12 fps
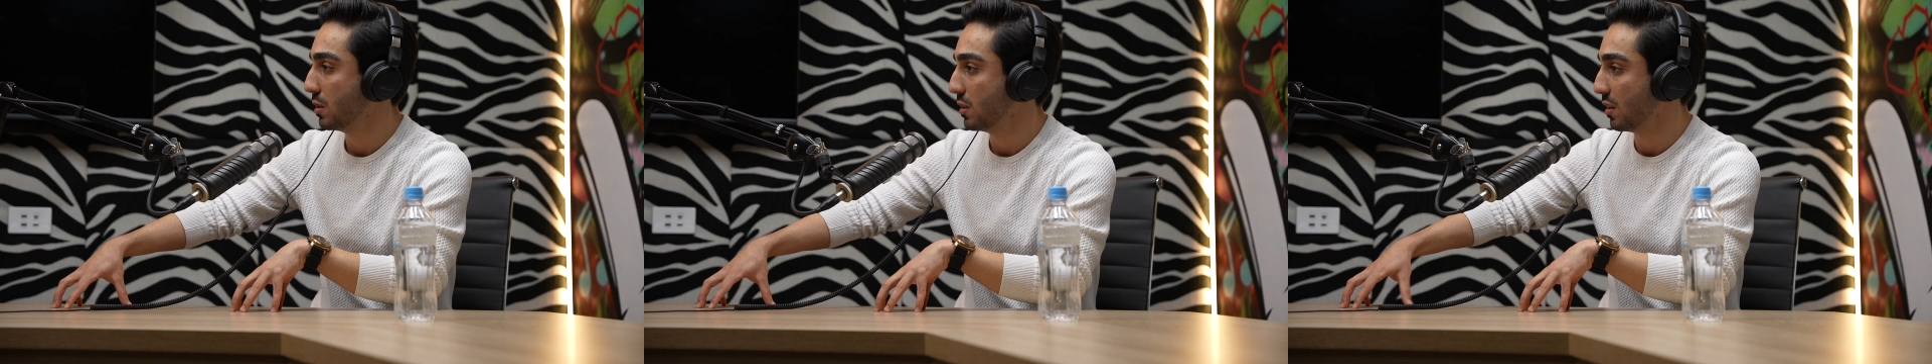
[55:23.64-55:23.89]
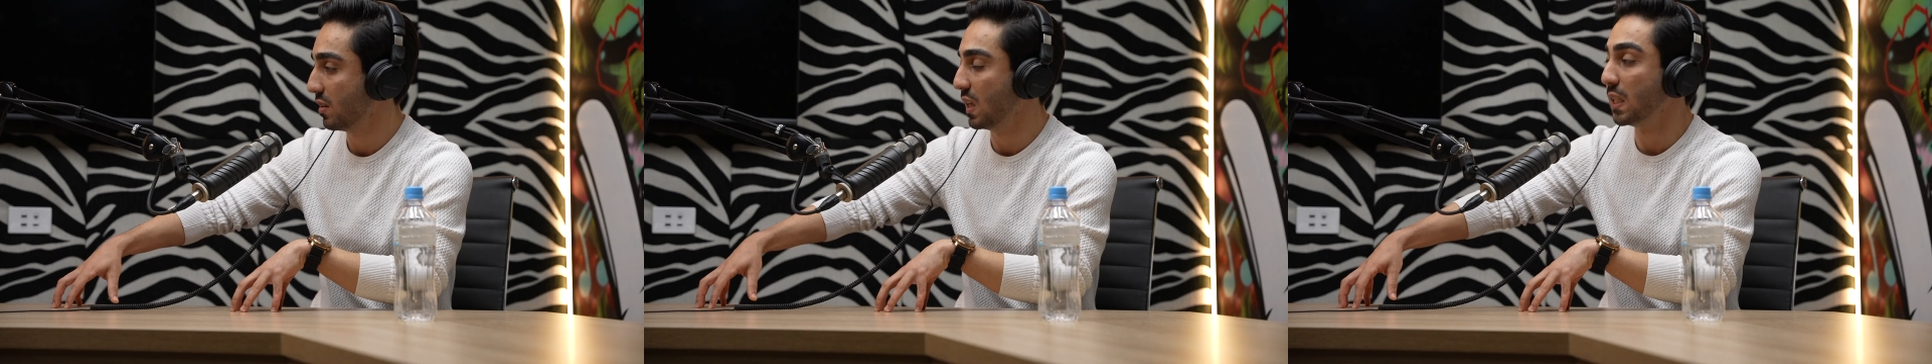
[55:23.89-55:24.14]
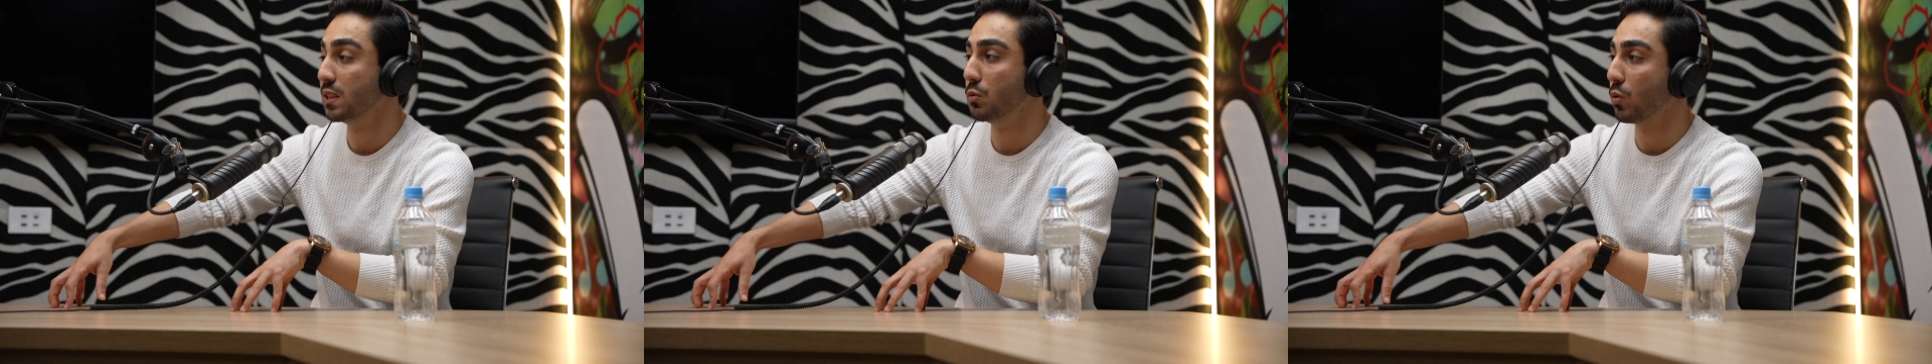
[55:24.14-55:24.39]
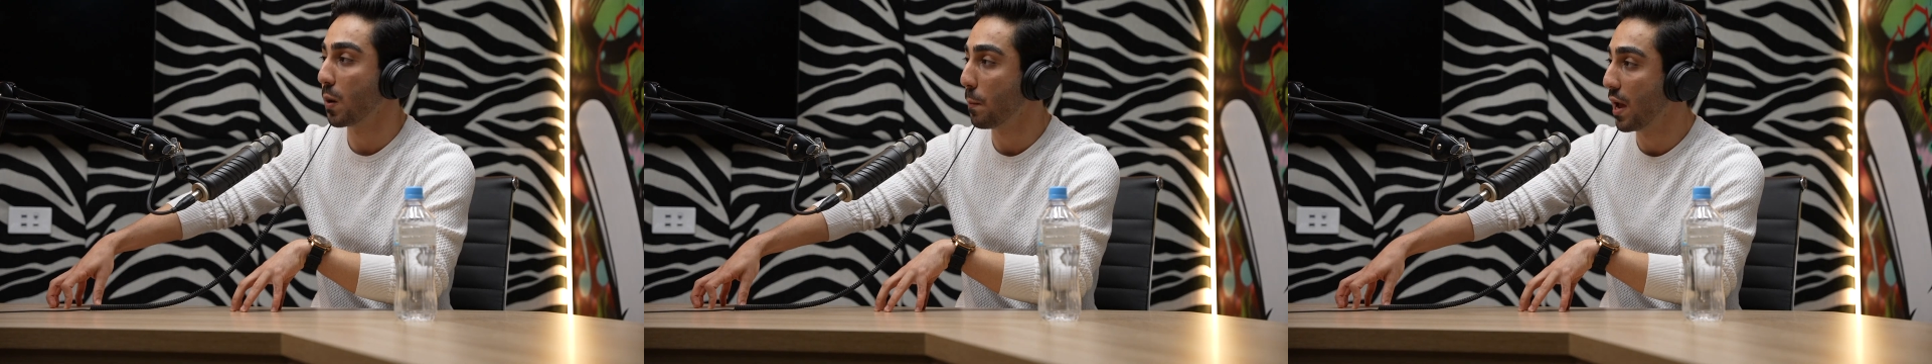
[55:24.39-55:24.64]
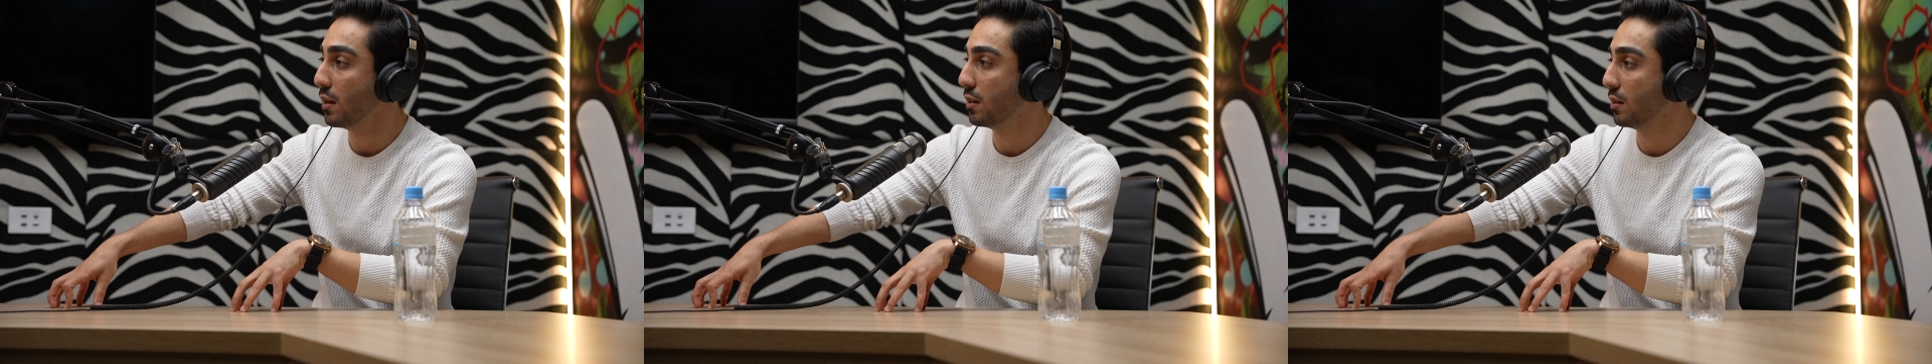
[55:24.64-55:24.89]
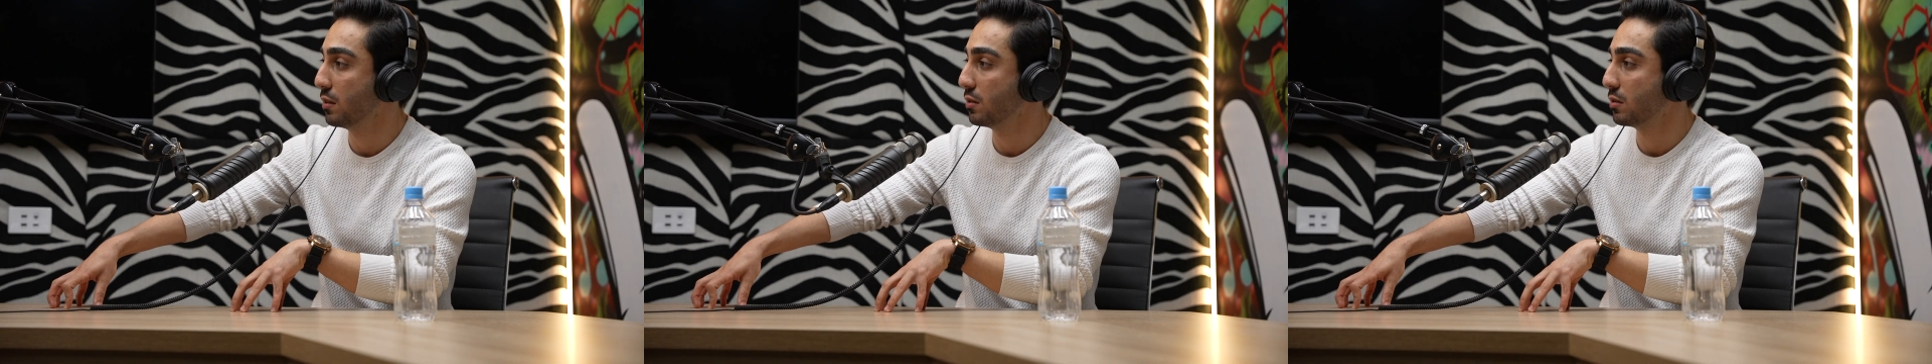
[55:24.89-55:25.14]
the things you want to
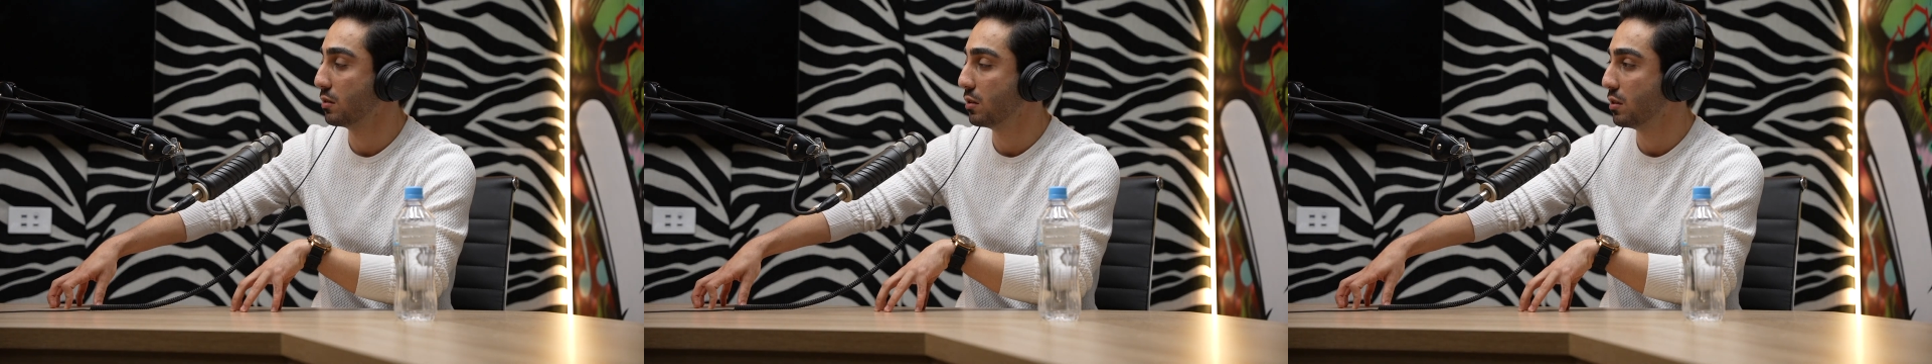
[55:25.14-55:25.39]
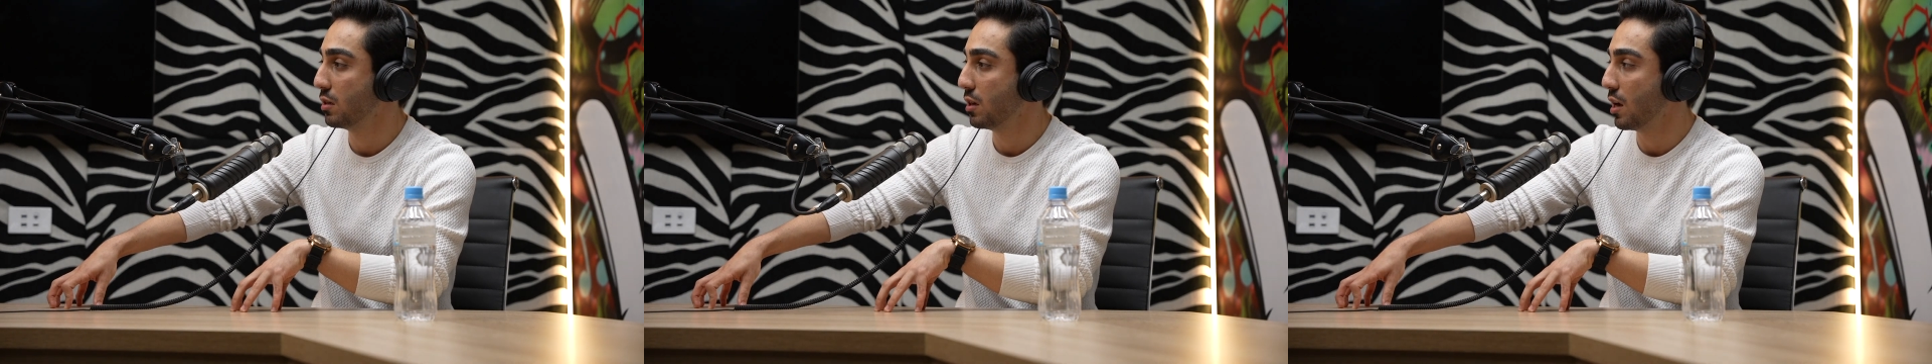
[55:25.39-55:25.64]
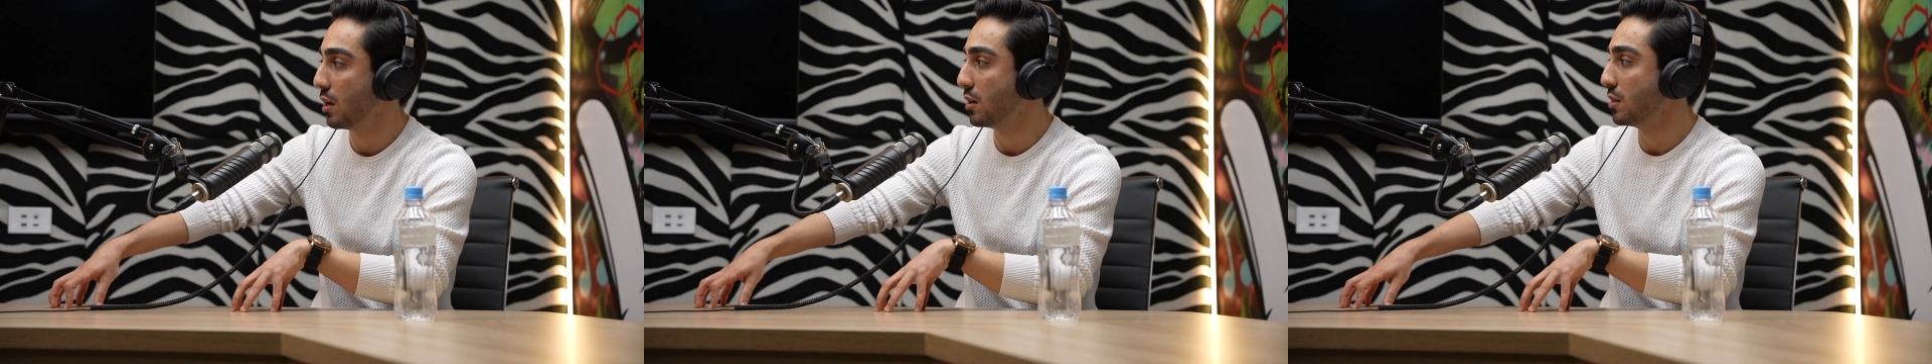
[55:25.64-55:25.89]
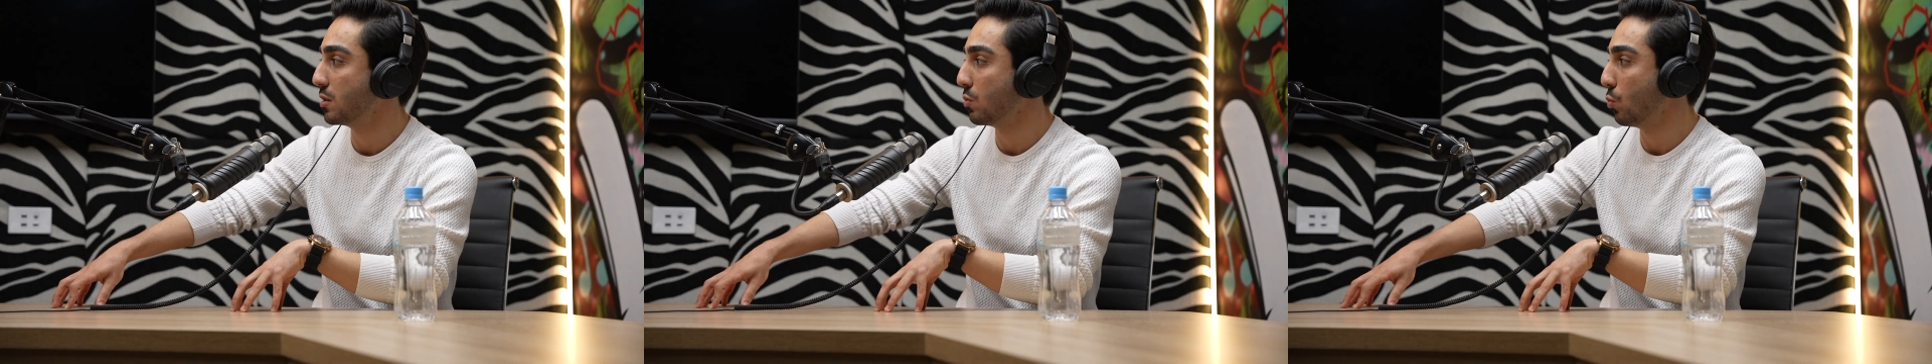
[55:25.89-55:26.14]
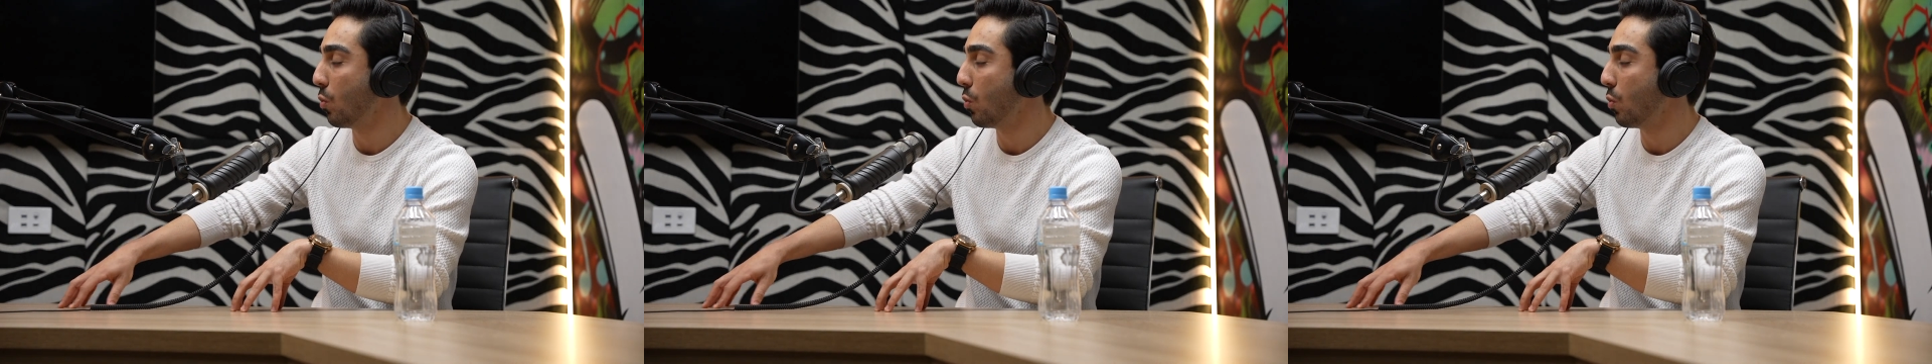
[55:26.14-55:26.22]
make, and